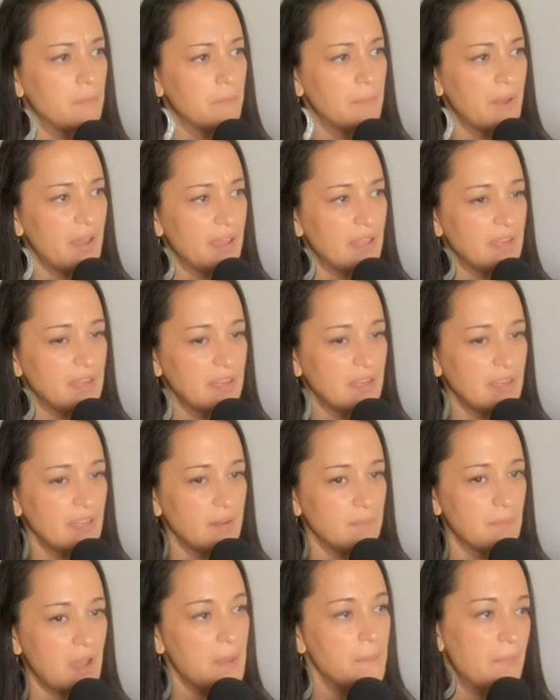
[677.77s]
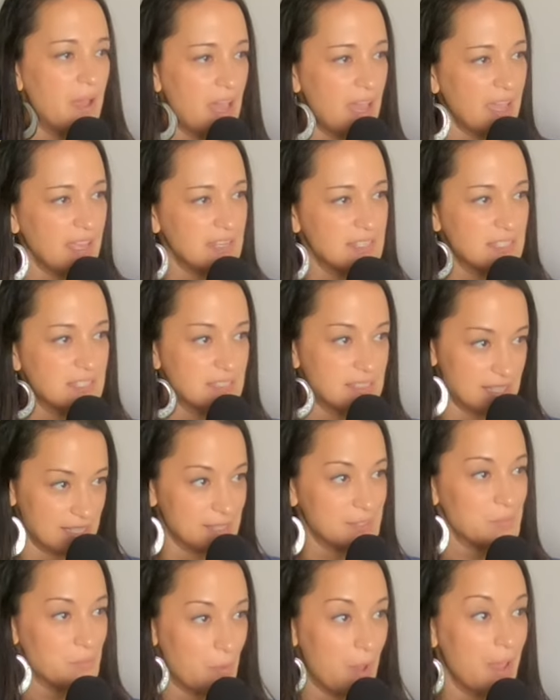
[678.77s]
but in my mind in
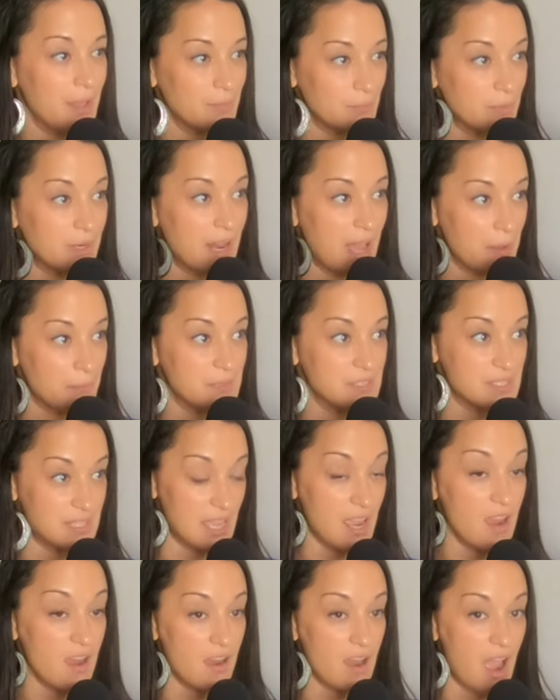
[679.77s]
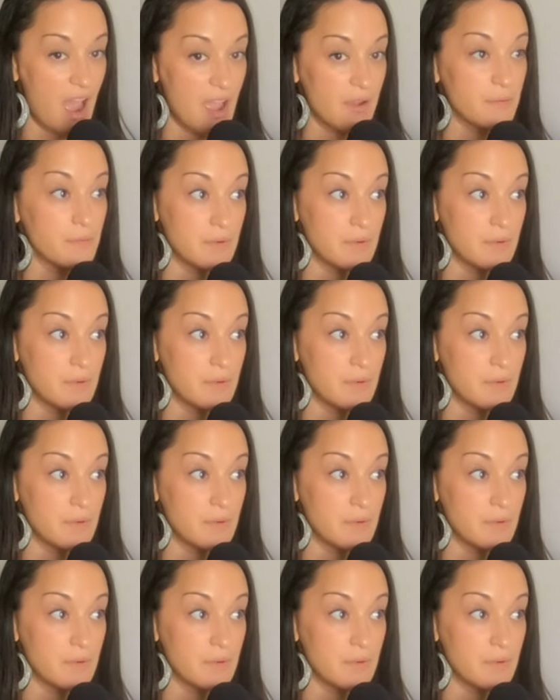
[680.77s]
season one when I was there, oh, I yeah.